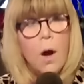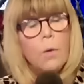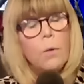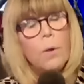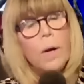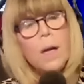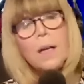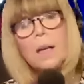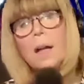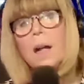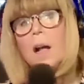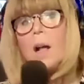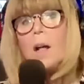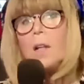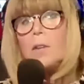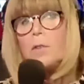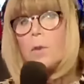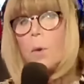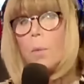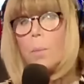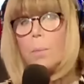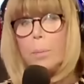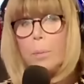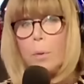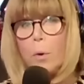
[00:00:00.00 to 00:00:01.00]
Right?
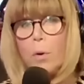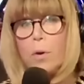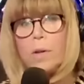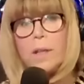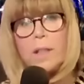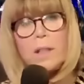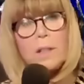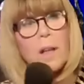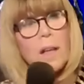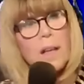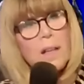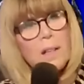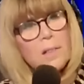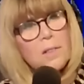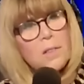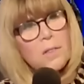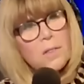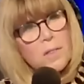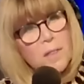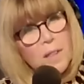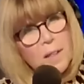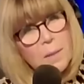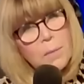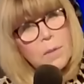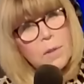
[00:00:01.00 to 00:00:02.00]
So boring, it
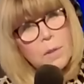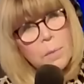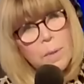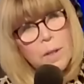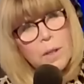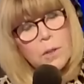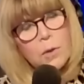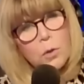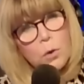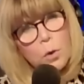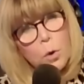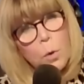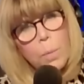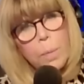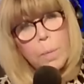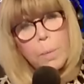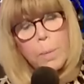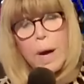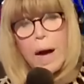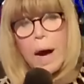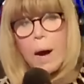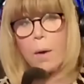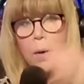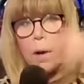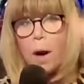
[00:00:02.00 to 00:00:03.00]
seems to be a
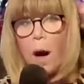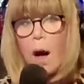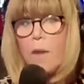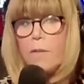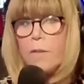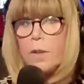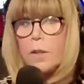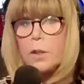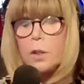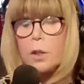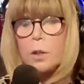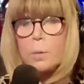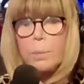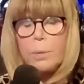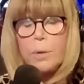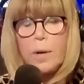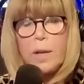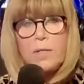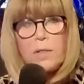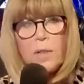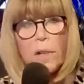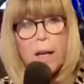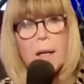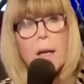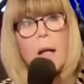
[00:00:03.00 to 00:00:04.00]
superpower of a good
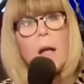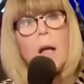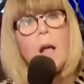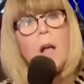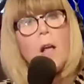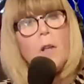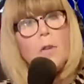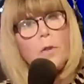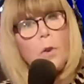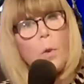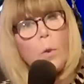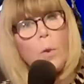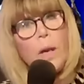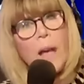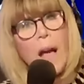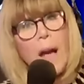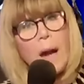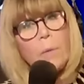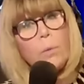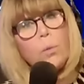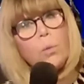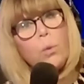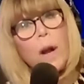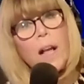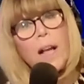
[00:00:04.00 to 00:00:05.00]
president. So we
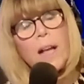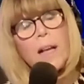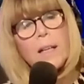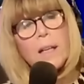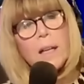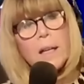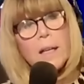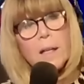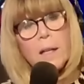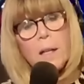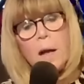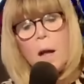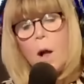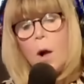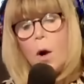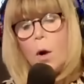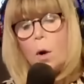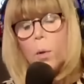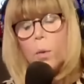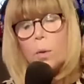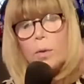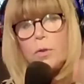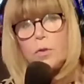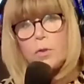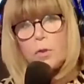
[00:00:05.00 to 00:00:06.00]
had Reagan,
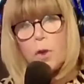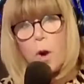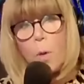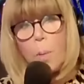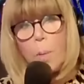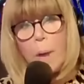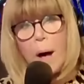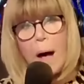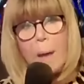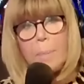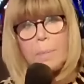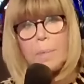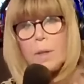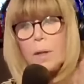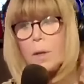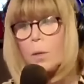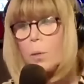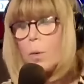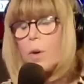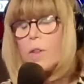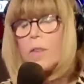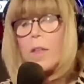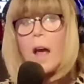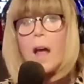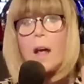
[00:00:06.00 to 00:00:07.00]
who was so popular
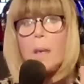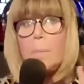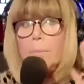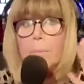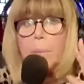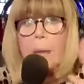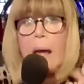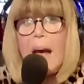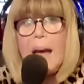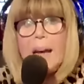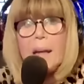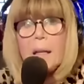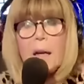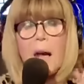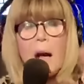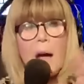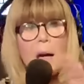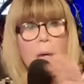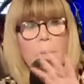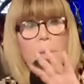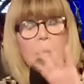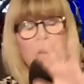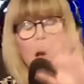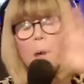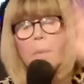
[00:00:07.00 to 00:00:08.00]
with a bad
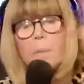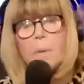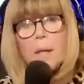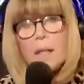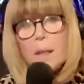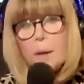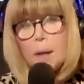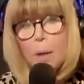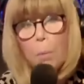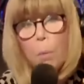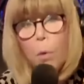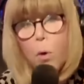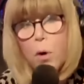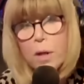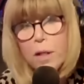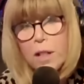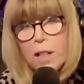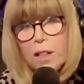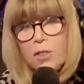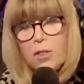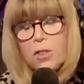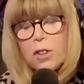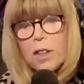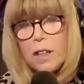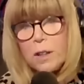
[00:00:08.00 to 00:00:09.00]
economy. I mean,
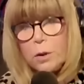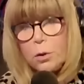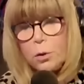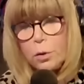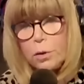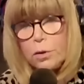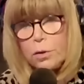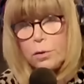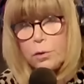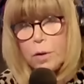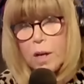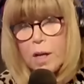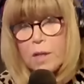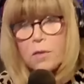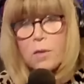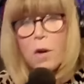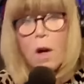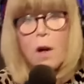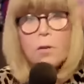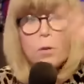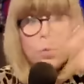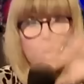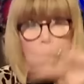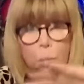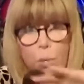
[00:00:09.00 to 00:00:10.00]
mortgage interest rates
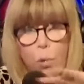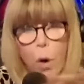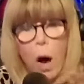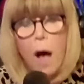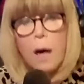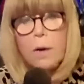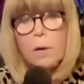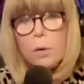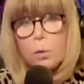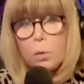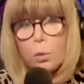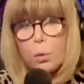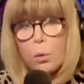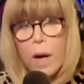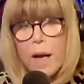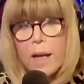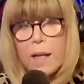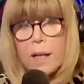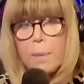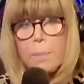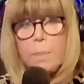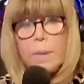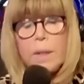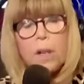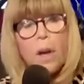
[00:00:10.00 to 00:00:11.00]
under Ronald
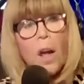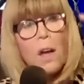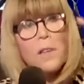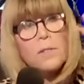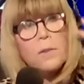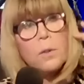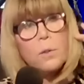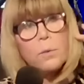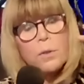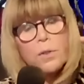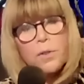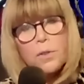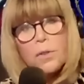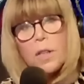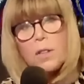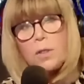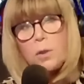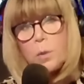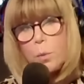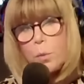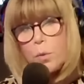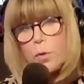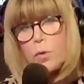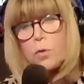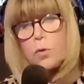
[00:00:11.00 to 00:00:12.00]
Reagan, because of the
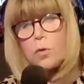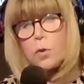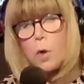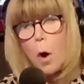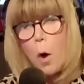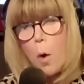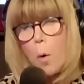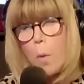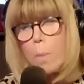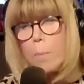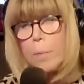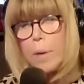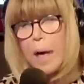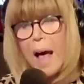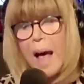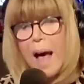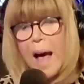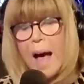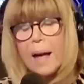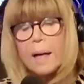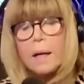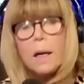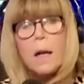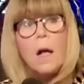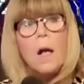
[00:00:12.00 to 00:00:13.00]
recession was so
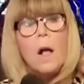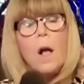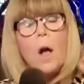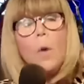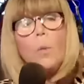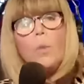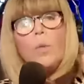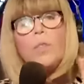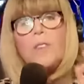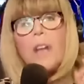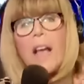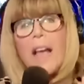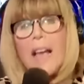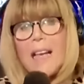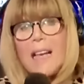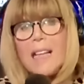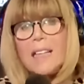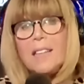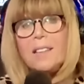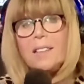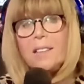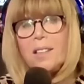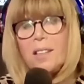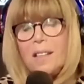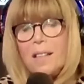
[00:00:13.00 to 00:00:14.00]
bad, was
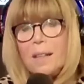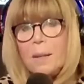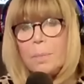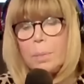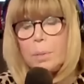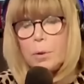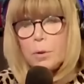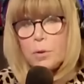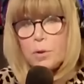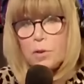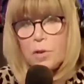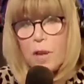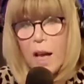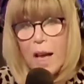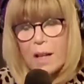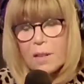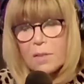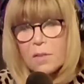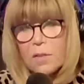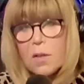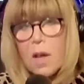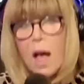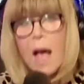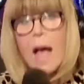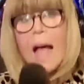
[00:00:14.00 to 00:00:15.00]
18%.
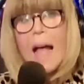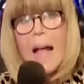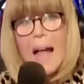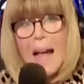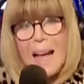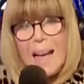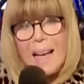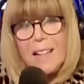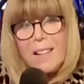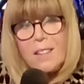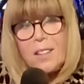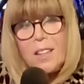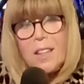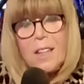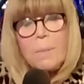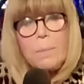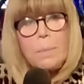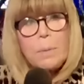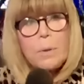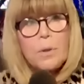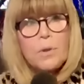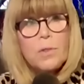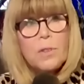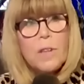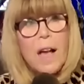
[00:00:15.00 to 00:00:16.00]
18%
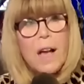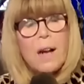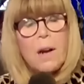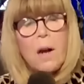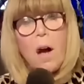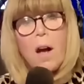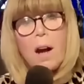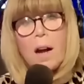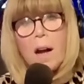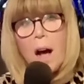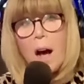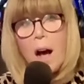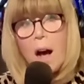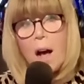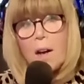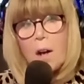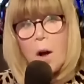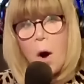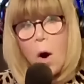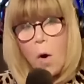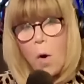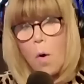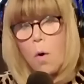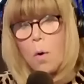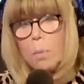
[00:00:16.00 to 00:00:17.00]
on
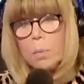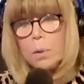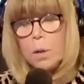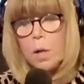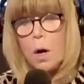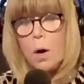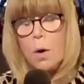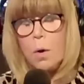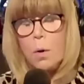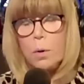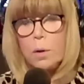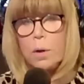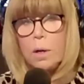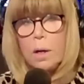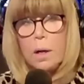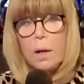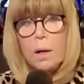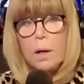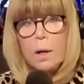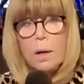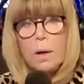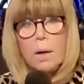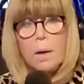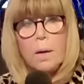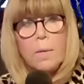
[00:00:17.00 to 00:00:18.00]
a home loan.
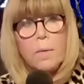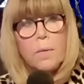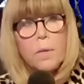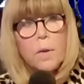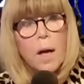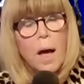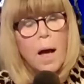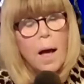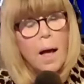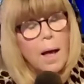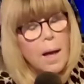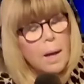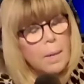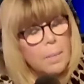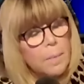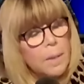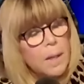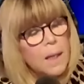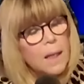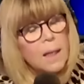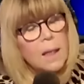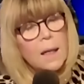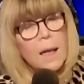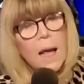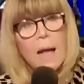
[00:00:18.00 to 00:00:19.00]
I
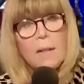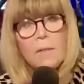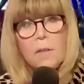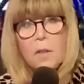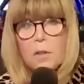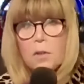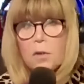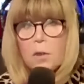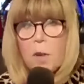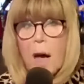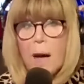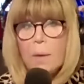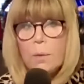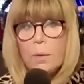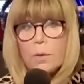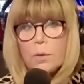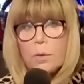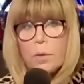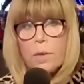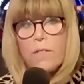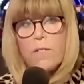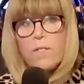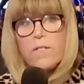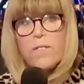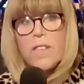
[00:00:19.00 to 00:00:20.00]
mean, and this guy was
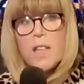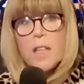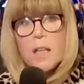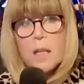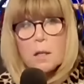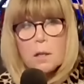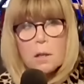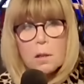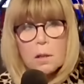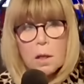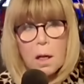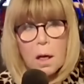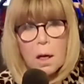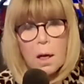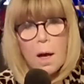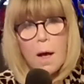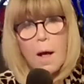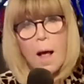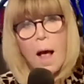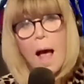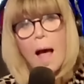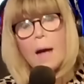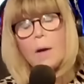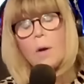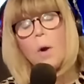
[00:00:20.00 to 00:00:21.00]
revered.
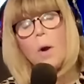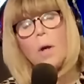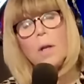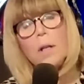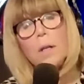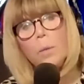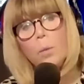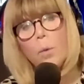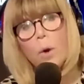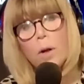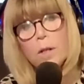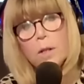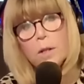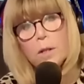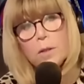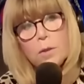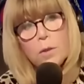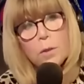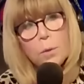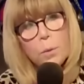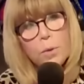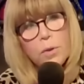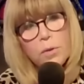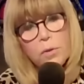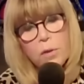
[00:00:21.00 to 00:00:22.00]
And all he wanted to
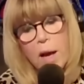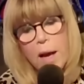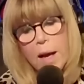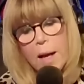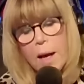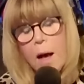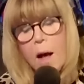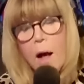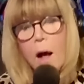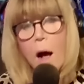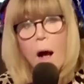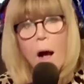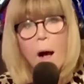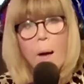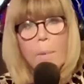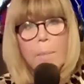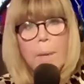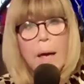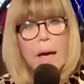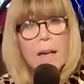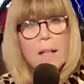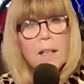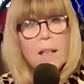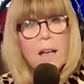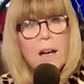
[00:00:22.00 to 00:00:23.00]
do was say,
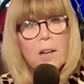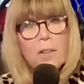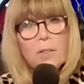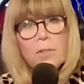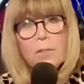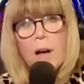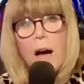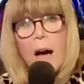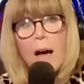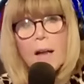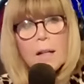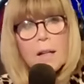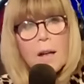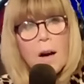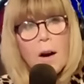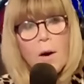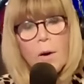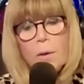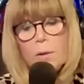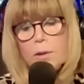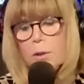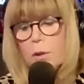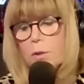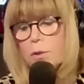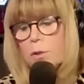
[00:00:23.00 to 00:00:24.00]
Medicare's got to
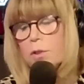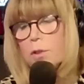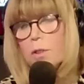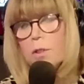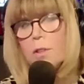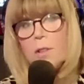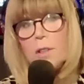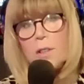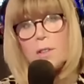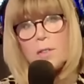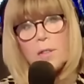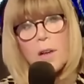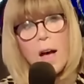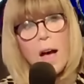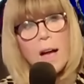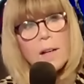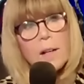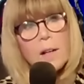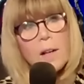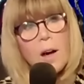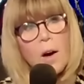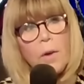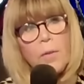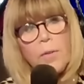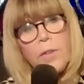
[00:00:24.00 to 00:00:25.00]
go. Social Security's got to
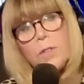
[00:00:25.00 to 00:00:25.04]
go.